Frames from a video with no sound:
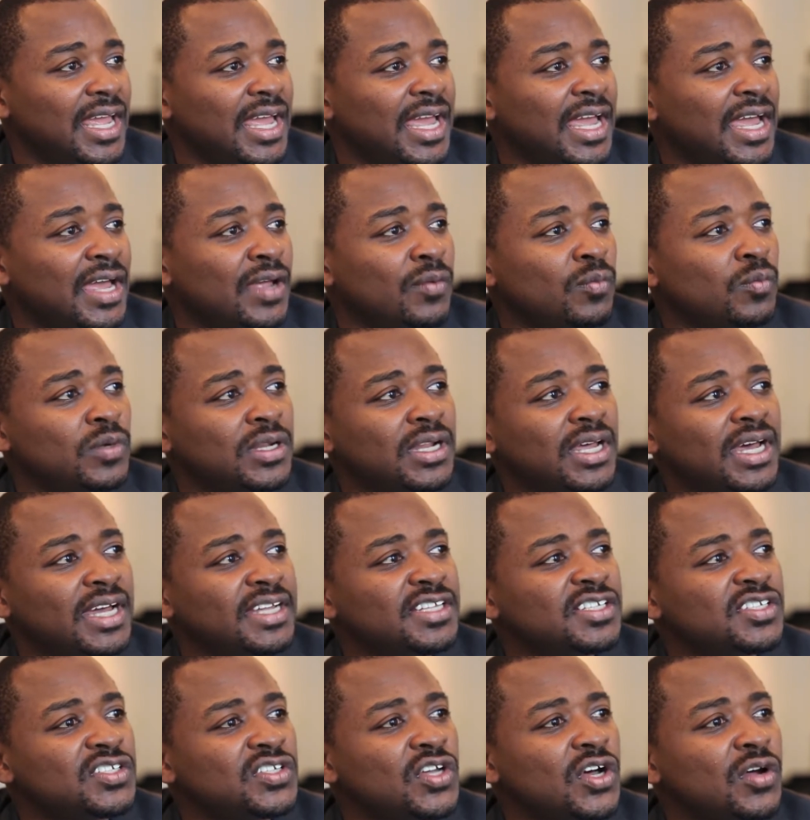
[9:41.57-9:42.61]
And when
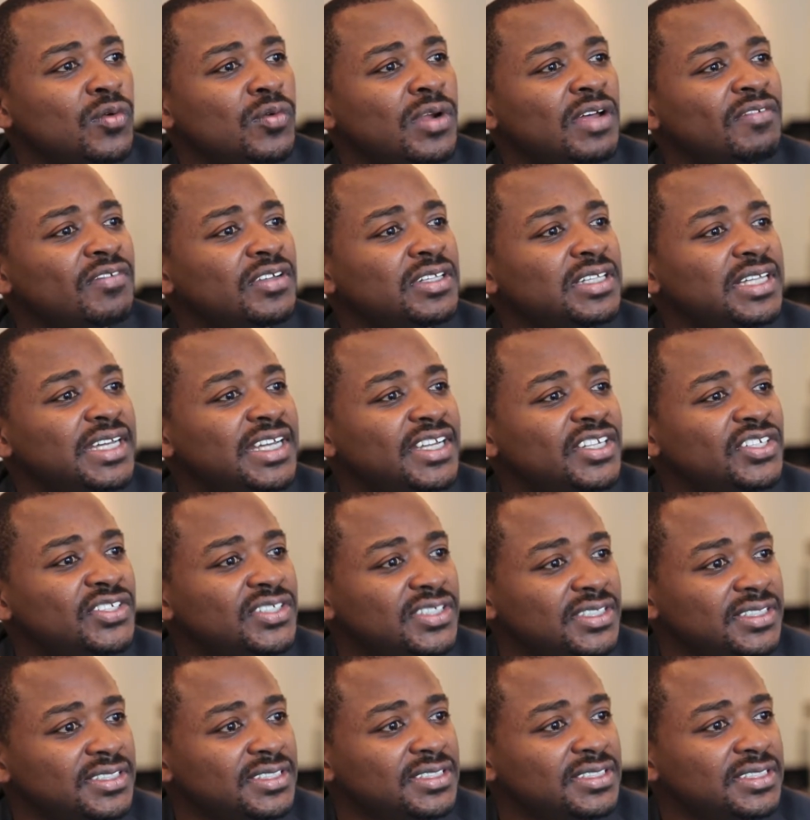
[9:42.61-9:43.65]
I saw
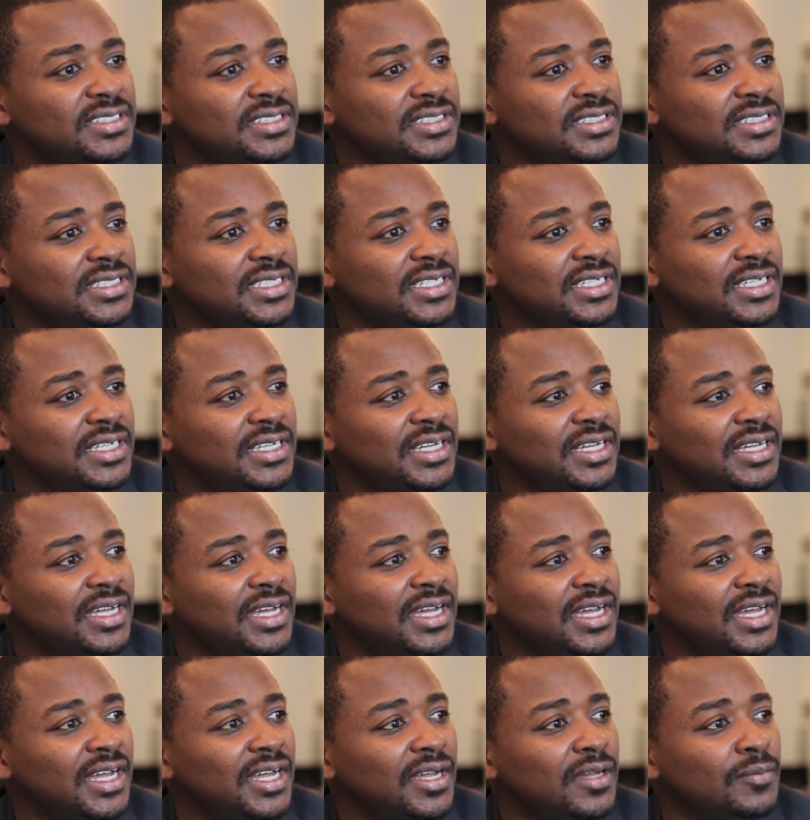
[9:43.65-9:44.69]
Revelations,
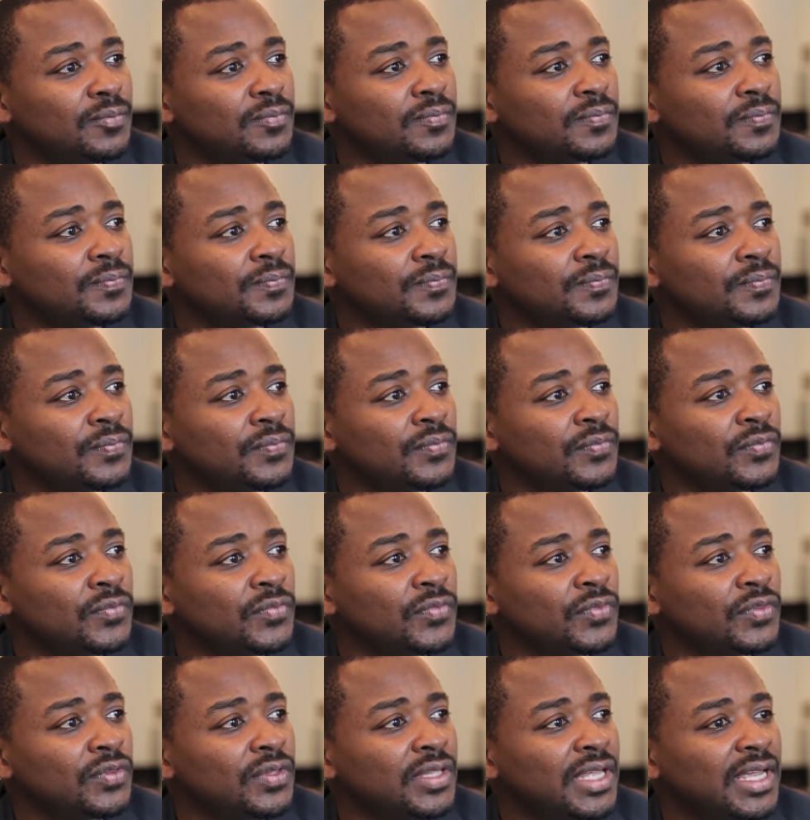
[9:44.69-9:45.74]
um,
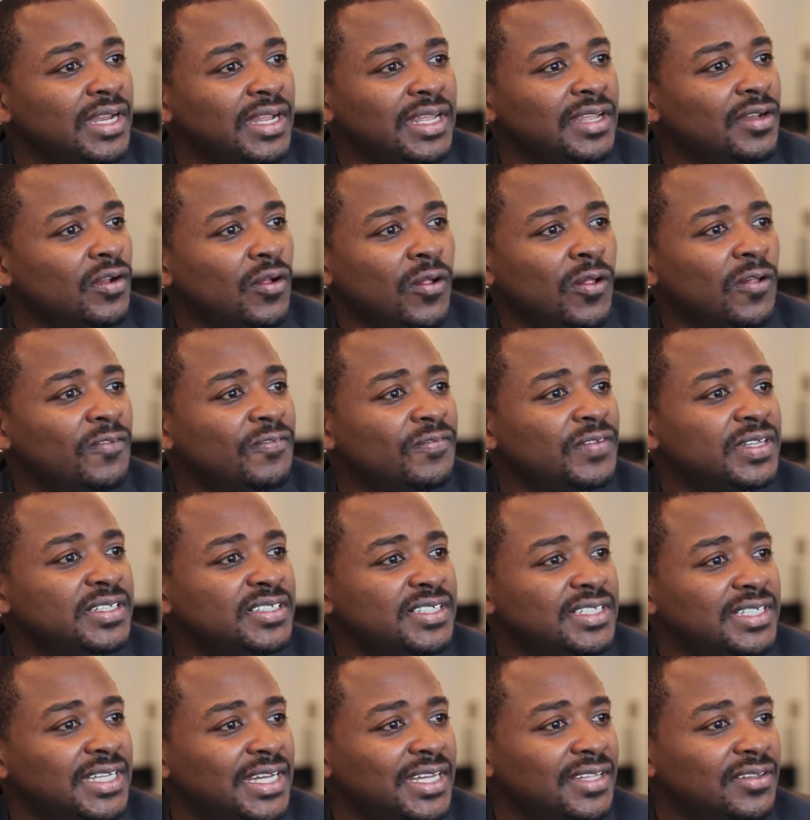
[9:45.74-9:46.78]
that it all
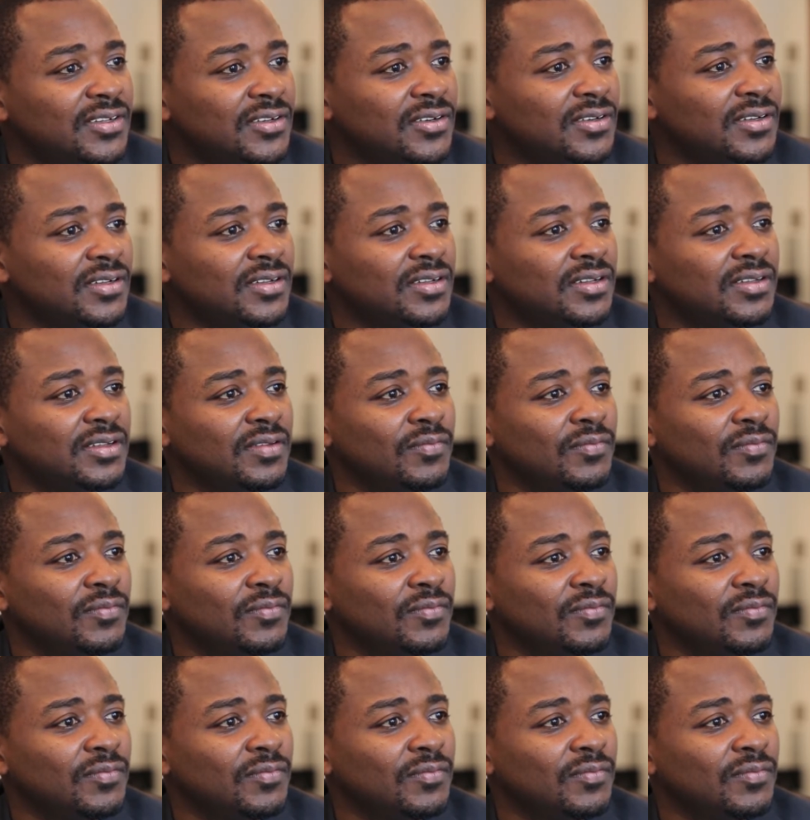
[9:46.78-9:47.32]
fit together.